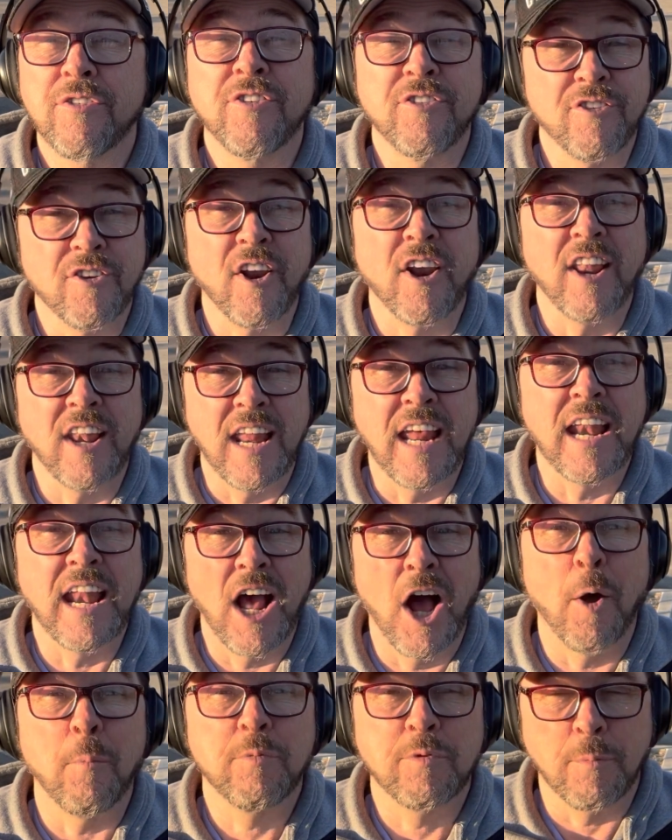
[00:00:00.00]
he's gonna need
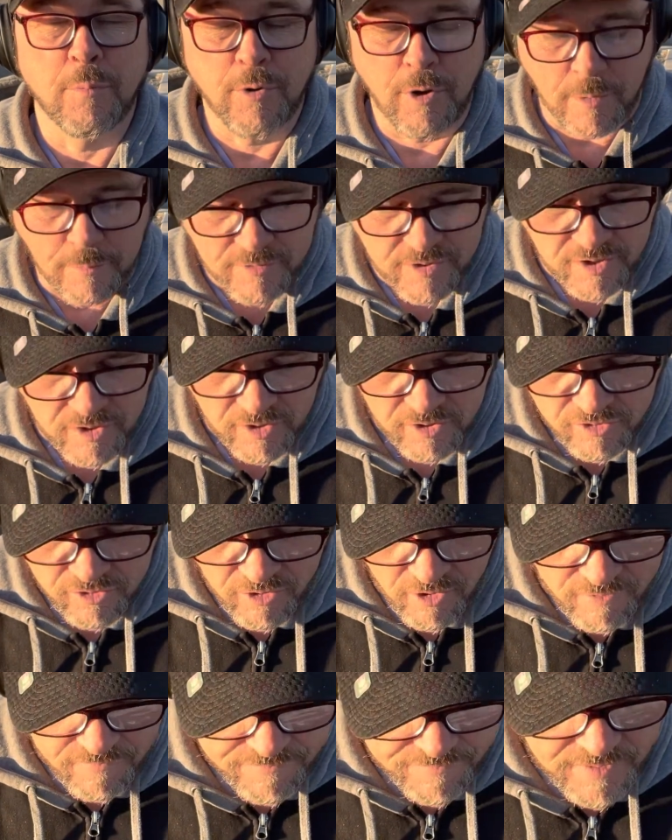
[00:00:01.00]
help to put him to the
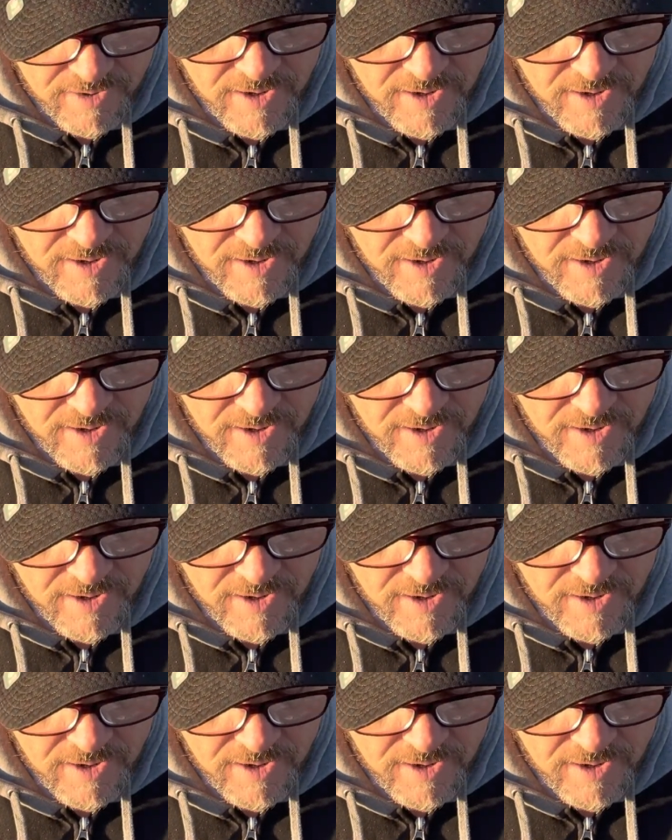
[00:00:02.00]
turf.